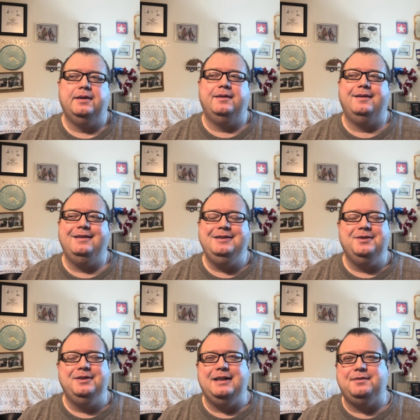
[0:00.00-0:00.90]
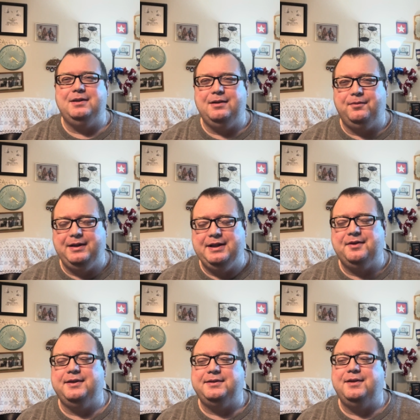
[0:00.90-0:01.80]
you got kind of
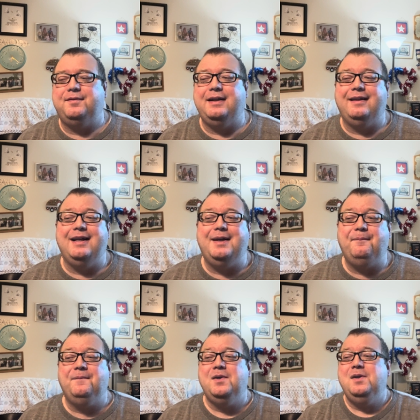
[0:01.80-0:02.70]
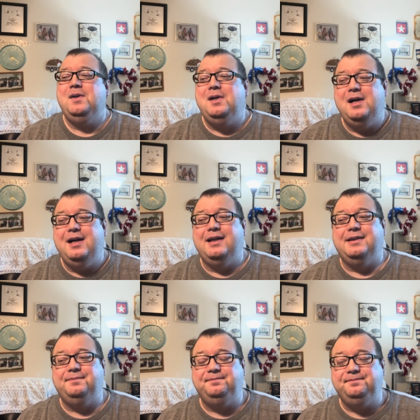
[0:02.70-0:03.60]
ridiculous stuff like that.
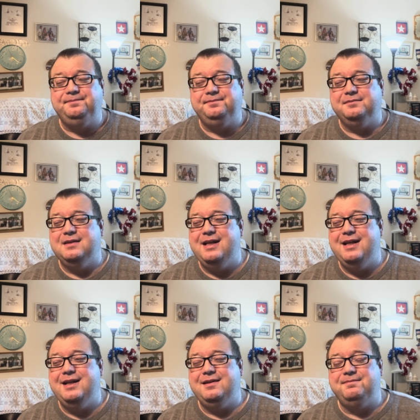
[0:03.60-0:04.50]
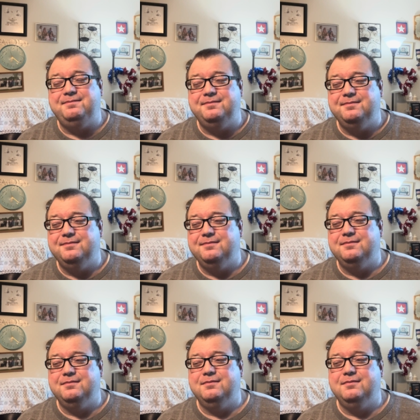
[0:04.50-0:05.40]
And
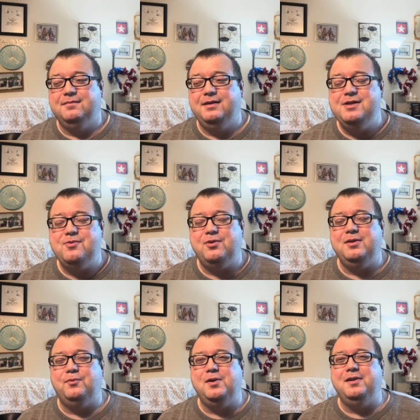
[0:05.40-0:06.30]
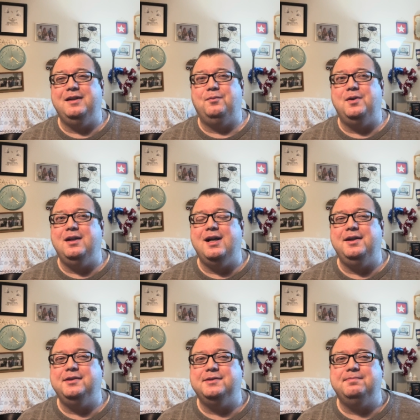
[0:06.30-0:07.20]
the
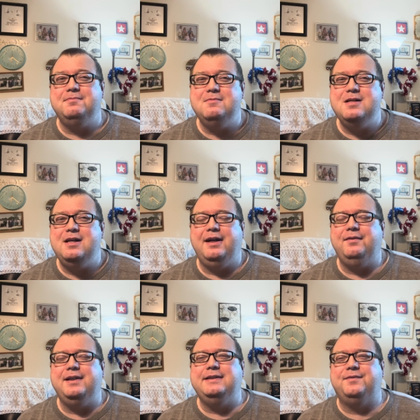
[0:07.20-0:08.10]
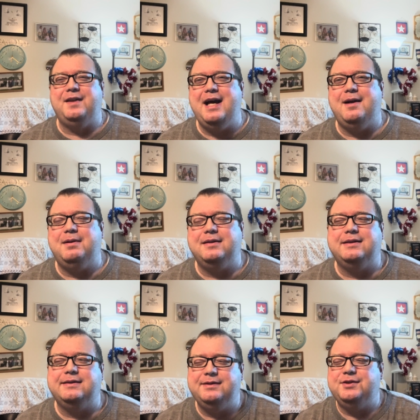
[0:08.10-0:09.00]
one-liners, everything's flat about
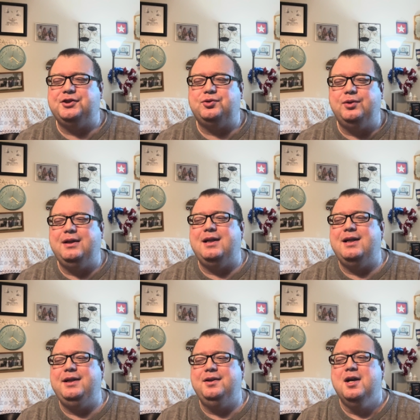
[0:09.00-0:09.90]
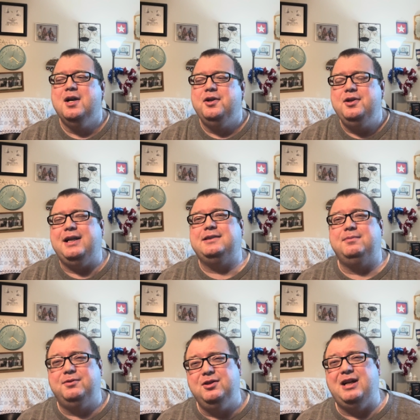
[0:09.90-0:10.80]
this. Even the storyline, you got
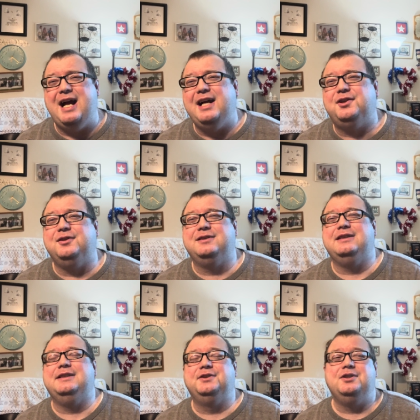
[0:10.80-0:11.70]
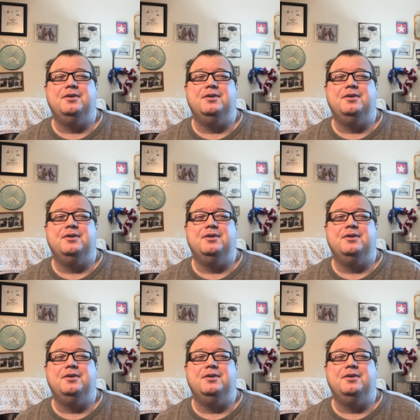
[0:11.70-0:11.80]
some good actors in this, in